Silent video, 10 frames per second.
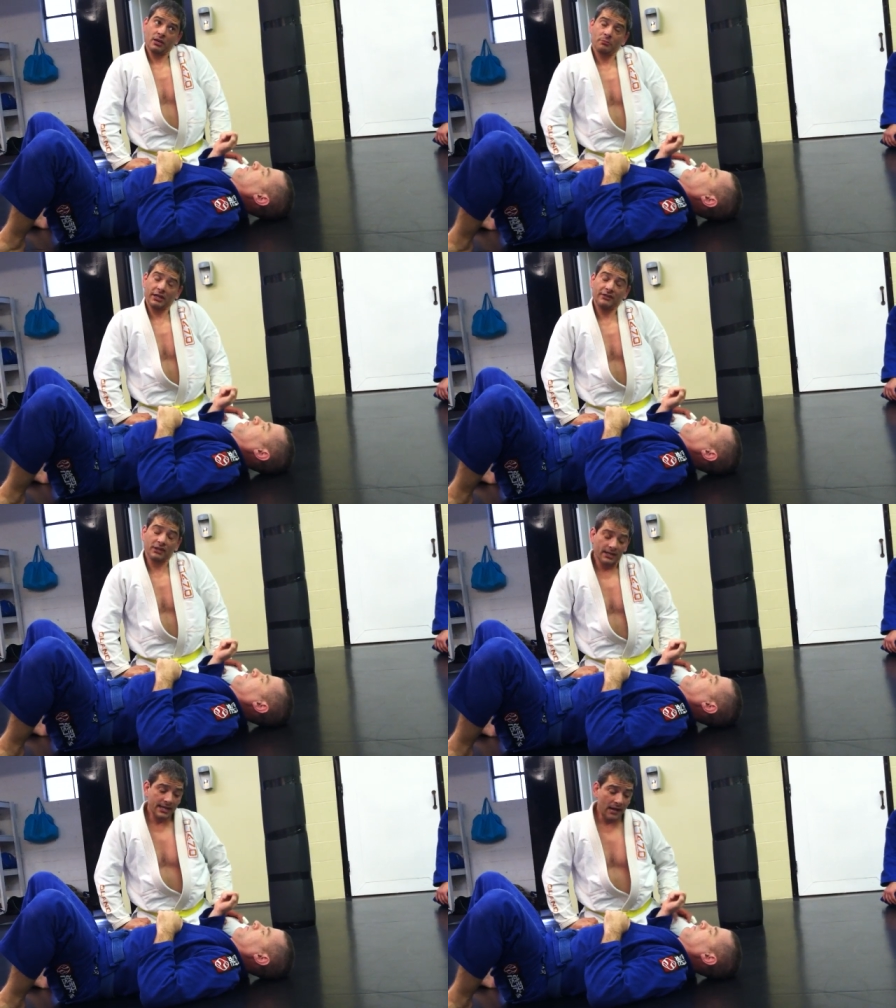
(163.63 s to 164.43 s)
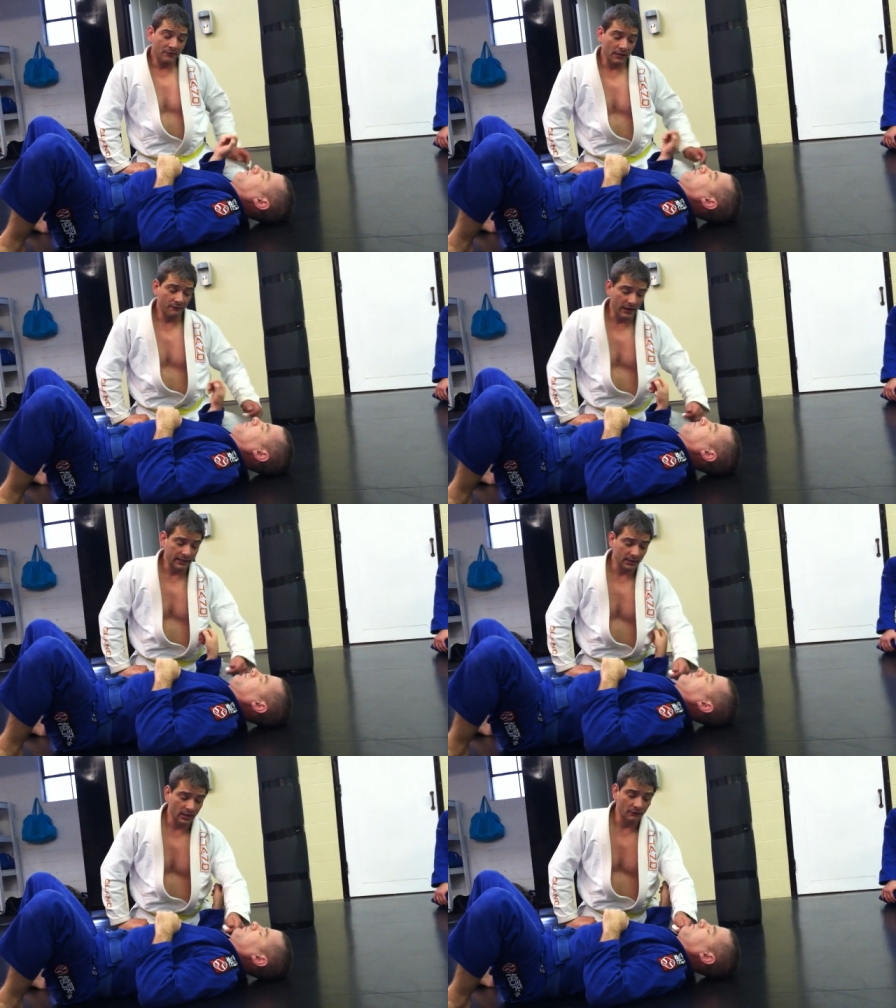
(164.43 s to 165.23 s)
But it does have the
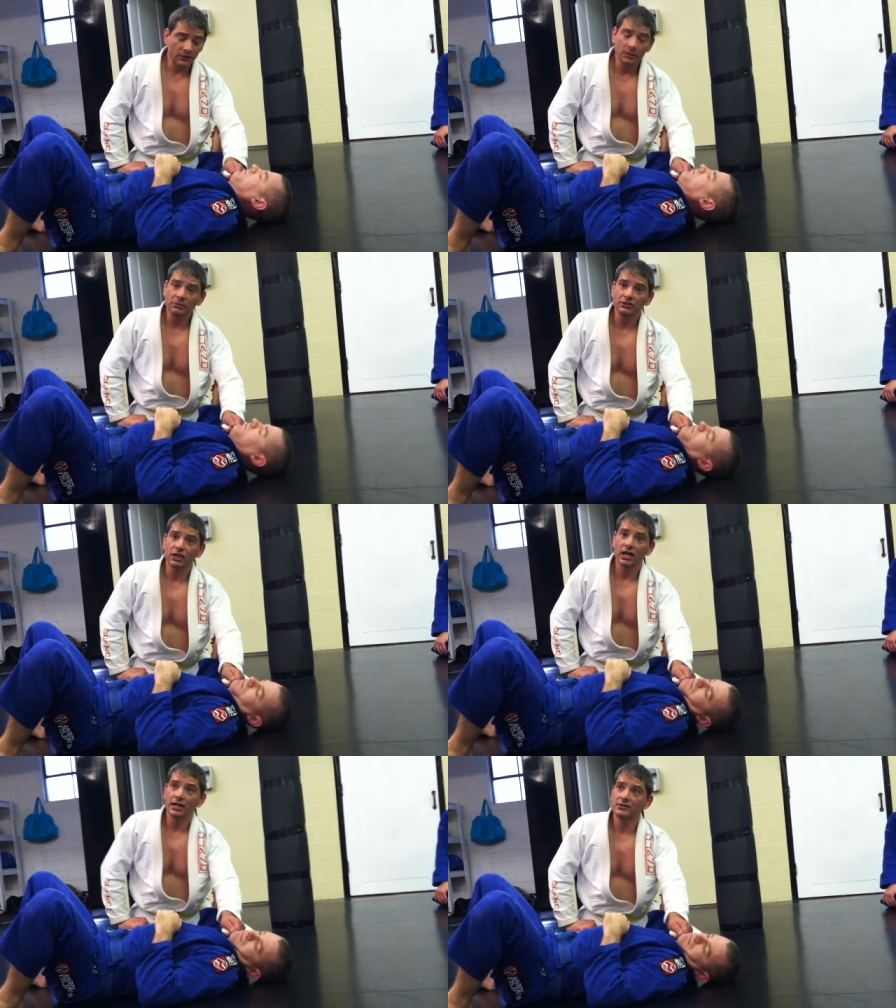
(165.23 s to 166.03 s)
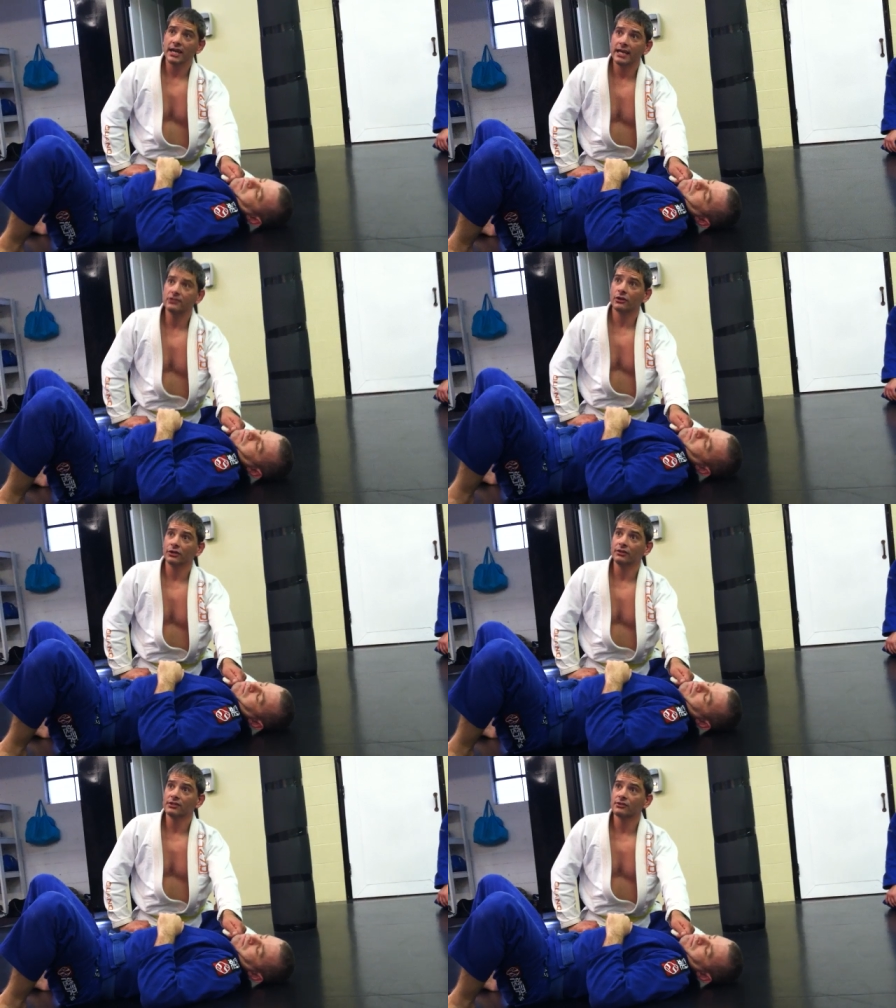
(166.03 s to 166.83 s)
effect of keeping John's head turned
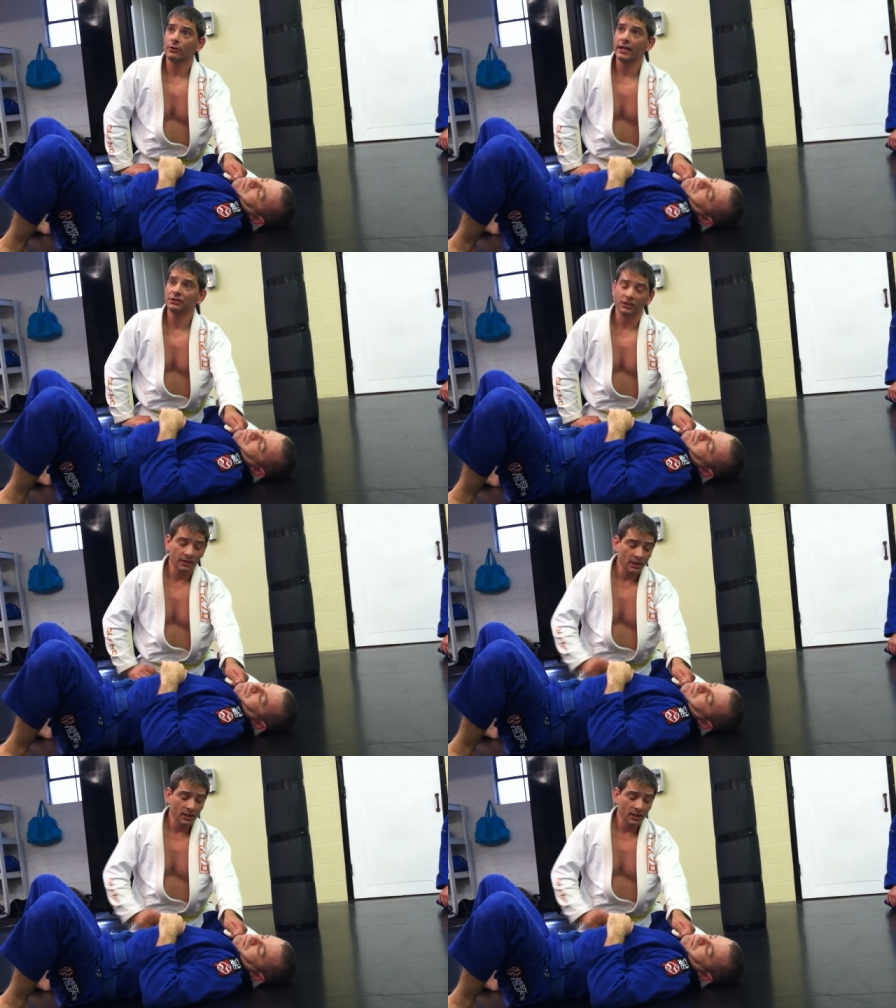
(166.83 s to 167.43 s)
in this direction.